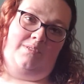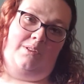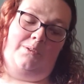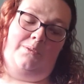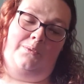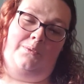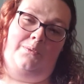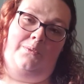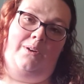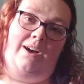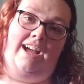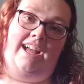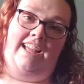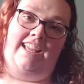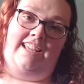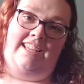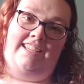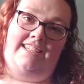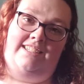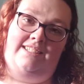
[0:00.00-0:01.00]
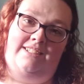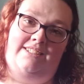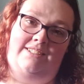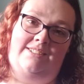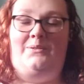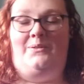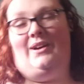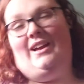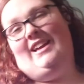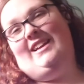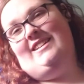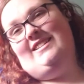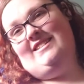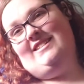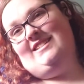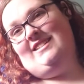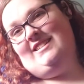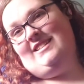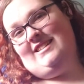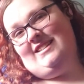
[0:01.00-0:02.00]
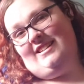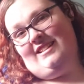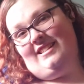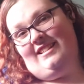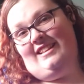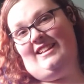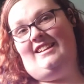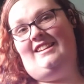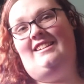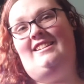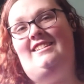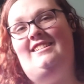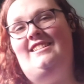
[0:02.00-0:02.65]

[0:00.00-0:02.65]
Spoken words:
why? Why is this a thing?